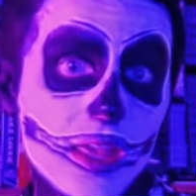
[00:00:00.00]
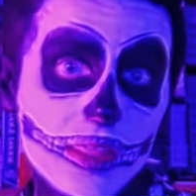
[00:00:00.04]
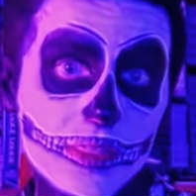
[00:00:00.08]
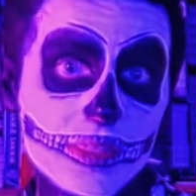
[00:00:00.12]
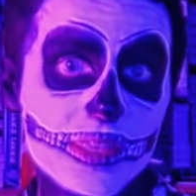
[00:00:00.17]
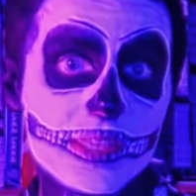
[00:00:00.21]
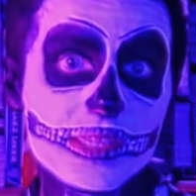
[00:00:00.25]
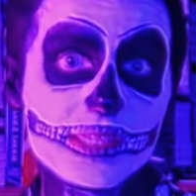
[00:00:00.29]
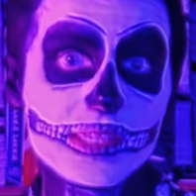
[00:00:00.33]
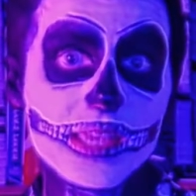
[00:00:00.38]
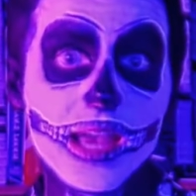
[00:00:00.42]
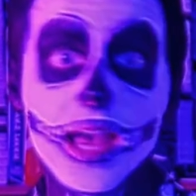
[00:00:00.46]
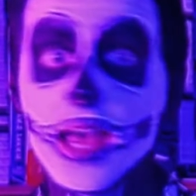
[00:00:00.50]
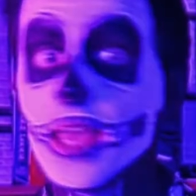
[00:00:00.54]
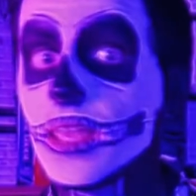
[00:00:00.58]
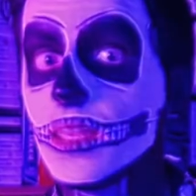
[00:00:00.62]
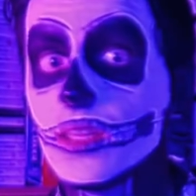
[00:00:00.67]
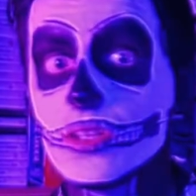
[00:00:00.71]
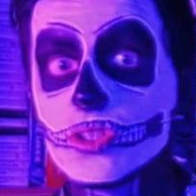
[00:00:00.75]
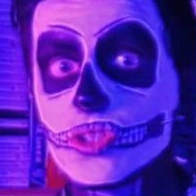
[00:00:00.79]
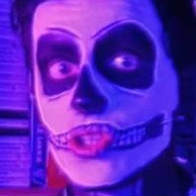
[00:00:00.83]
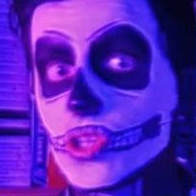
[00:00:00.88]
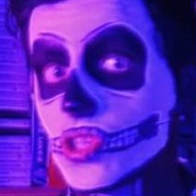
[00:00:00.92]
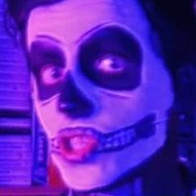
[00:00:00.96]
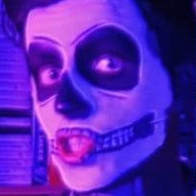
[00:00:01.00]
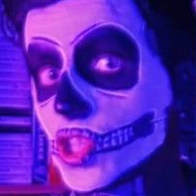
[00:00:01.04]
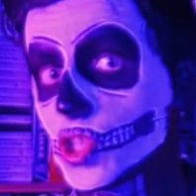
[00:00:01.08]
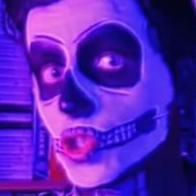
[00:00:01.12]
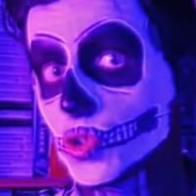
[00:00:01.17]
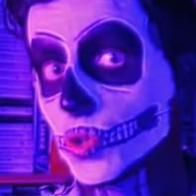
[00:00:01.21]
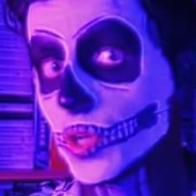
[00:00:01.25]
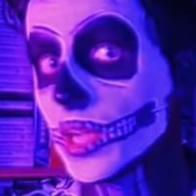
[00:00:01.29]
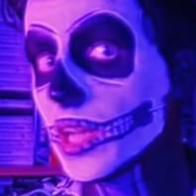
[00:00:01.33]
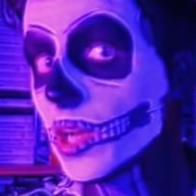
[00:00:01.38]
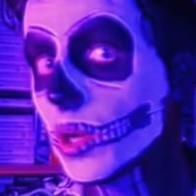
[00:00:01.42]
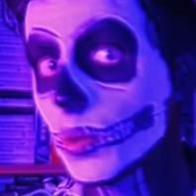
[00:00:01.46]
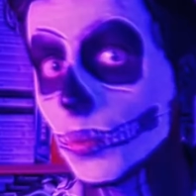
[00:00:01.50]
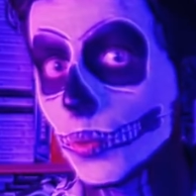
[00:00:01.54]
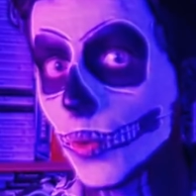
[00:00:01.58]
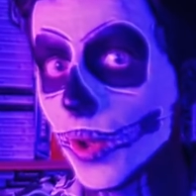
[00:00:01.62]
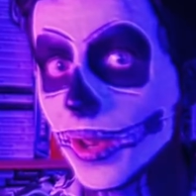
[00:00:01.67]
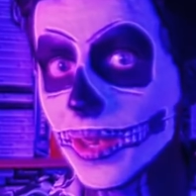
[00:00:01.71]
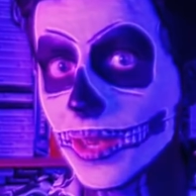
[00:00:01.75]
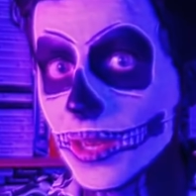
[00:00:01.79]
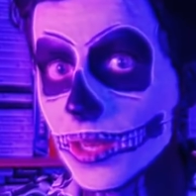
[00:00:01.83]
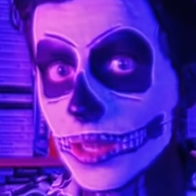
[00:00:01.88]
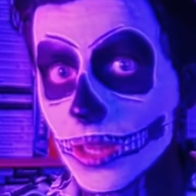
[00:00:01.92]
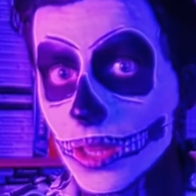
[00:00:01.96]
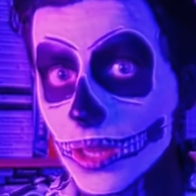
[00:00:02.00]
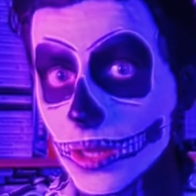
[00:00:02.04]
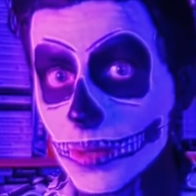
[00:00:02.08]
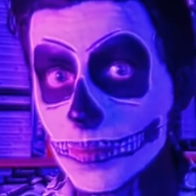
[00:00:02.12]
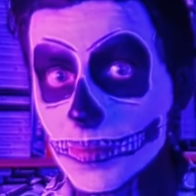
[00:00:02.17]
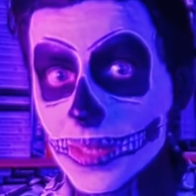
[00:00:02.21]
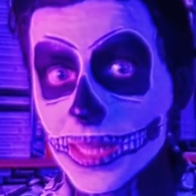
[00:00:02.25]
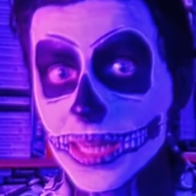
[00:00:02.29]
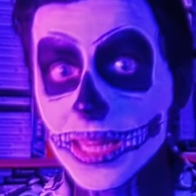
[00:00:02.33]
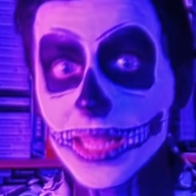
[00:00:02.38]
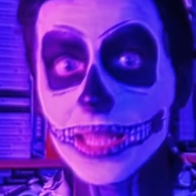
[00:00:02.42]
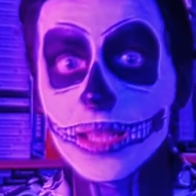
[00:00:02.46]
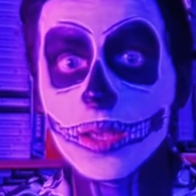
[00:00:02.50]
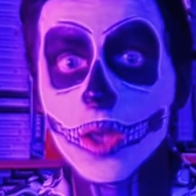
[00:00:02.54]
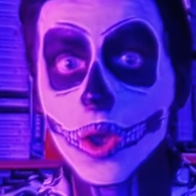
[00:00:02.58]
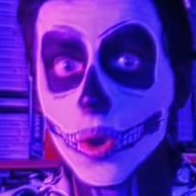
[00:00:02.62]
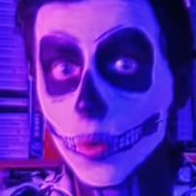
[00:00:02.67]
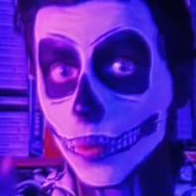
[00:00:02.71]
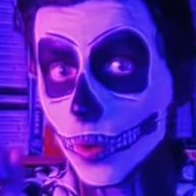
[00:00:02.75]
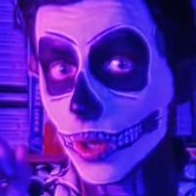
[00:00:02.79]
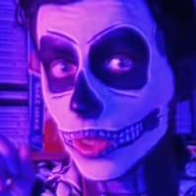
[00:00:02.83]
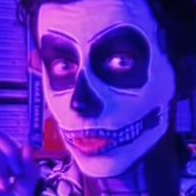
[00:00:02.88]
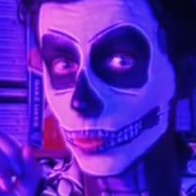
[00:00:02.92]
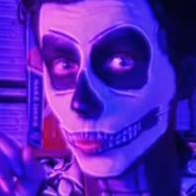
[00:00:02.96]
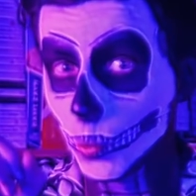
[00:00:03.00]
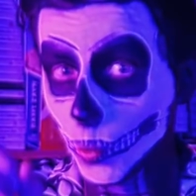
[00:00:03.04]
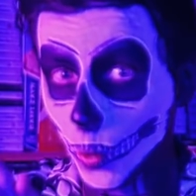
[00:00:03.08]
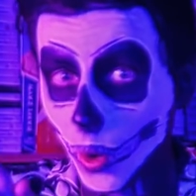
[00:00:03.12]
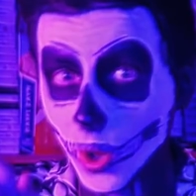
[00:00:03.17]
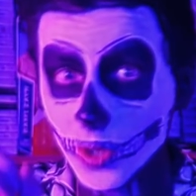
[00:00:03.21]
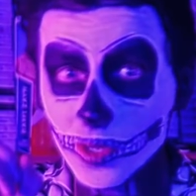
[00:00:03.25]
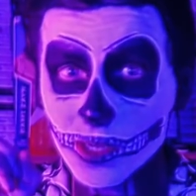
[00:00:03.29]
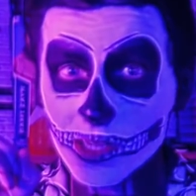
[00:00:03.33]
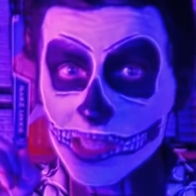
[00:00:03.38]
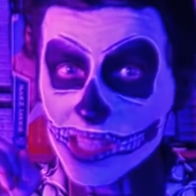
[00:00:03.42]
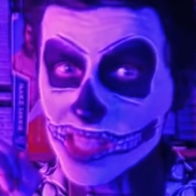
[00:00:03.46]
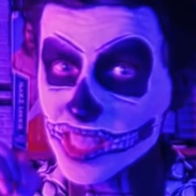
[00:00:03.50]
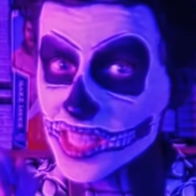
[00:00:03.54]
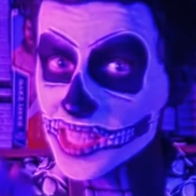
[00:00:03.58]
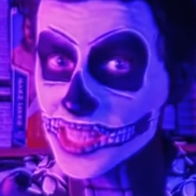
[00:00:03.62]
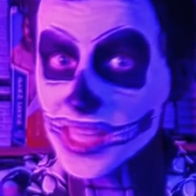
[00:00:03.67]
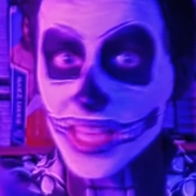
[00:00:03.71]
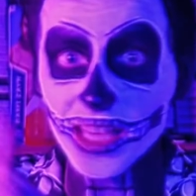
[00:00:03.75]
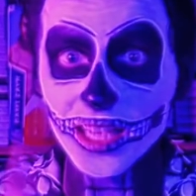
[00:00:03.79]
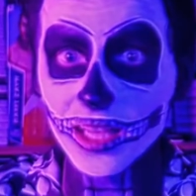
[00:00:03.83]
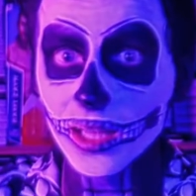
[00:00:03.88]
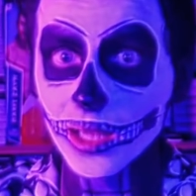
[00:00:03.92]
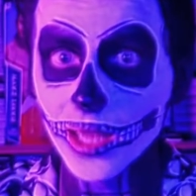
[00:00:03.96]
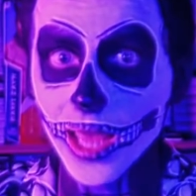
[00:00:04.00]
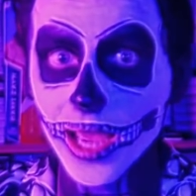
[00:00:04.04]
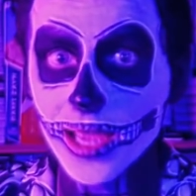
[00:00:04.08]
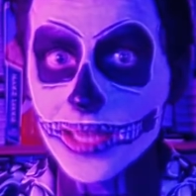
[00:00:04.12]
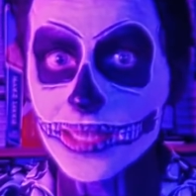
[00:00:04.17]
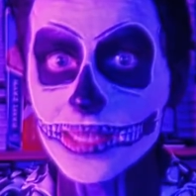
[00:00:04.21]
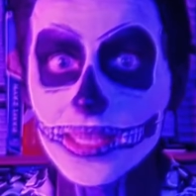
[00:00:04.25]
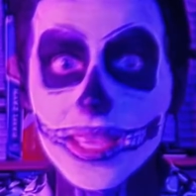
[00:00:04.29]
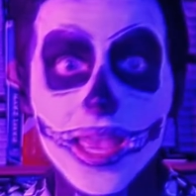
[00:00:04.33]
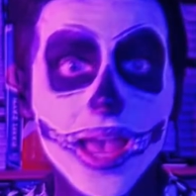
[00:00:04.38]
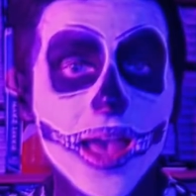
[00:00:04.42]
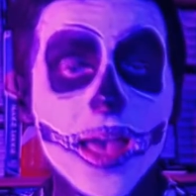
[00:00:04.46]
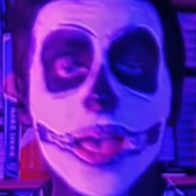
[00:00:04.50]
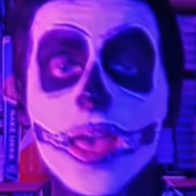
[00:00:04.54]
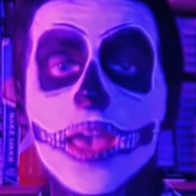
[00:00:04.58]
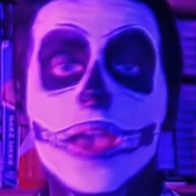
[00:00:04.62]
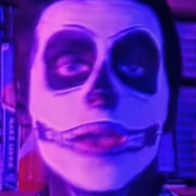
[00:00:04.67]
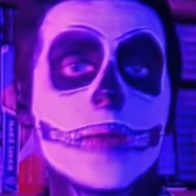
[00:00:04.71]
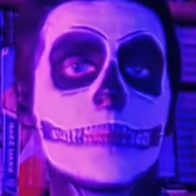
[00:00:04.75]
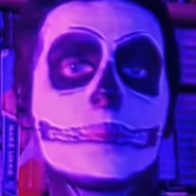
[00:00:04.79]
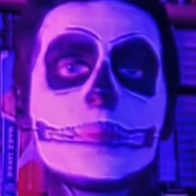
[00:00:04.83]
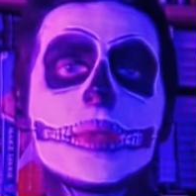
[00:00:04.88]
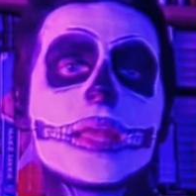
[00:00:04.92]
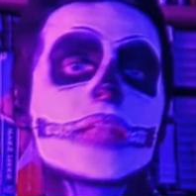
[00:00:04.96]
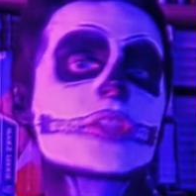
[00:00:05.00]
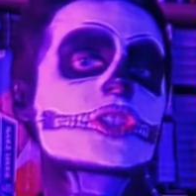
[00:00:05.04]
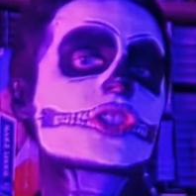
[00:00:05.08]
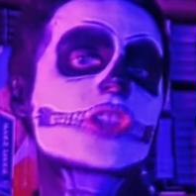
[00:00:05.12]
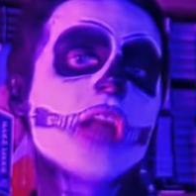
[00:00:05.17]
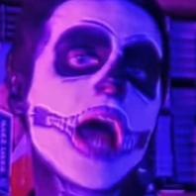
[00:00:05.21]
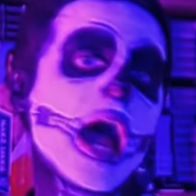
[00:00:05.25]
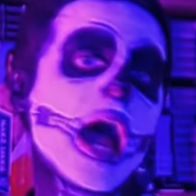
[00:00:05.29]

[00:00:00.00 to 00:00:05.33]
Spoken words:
This guy just straight up went into the meeting with one single idea and pitched